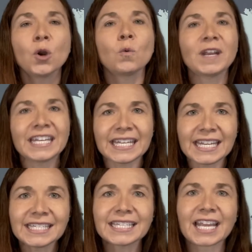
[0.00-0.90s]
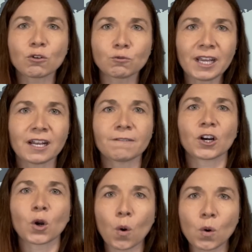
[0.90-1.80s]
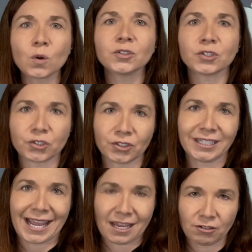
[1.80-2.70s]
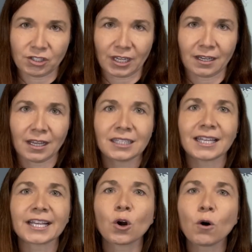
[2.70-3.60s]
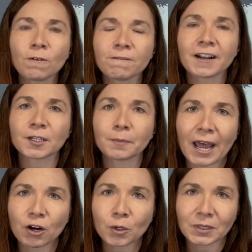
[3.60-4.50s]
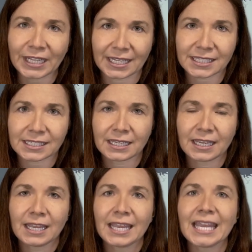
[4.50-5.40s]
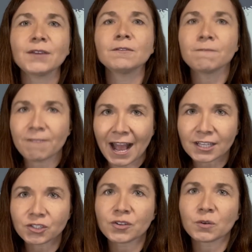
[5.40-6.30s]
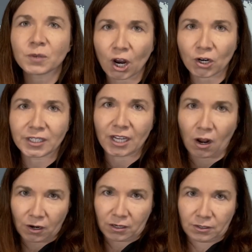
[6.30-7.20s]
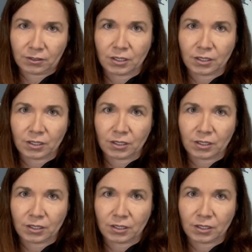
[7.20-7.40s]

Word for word: We need to get rid of our old dirty energy, like coal-fired power plants, even faster than we already are.